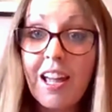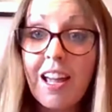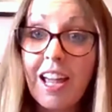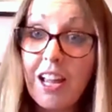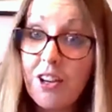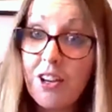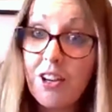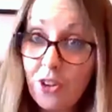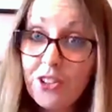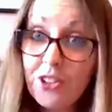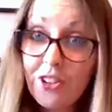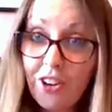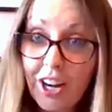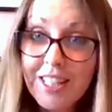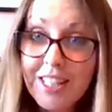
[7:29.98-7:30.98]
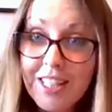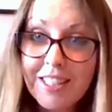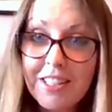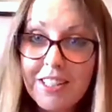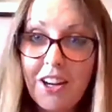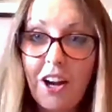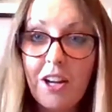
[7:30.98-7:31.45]
in non-crisis
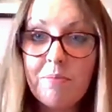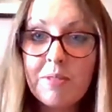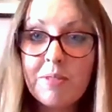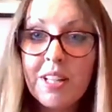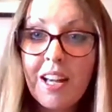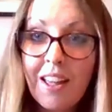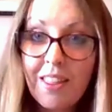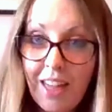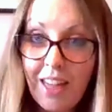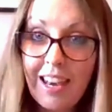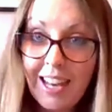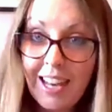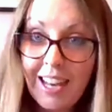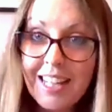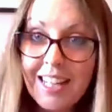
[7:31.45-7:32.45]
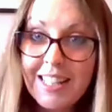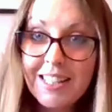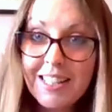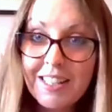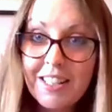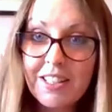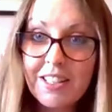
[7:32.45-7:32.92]
times that
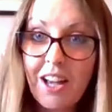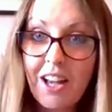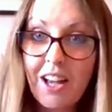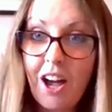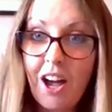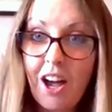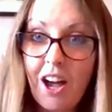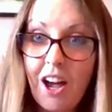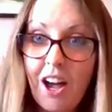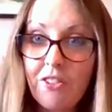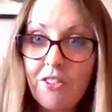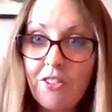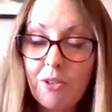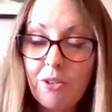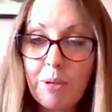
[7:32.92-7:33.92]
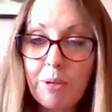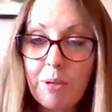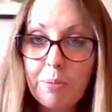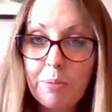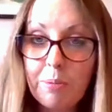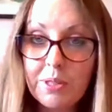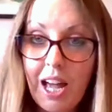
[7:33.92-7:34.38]
latent desire for people to have
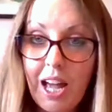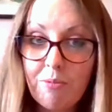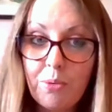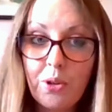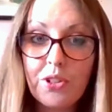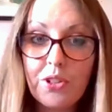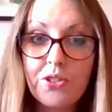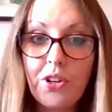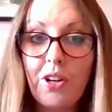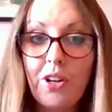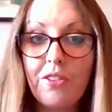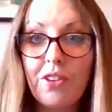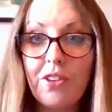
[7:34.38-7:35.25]
more control over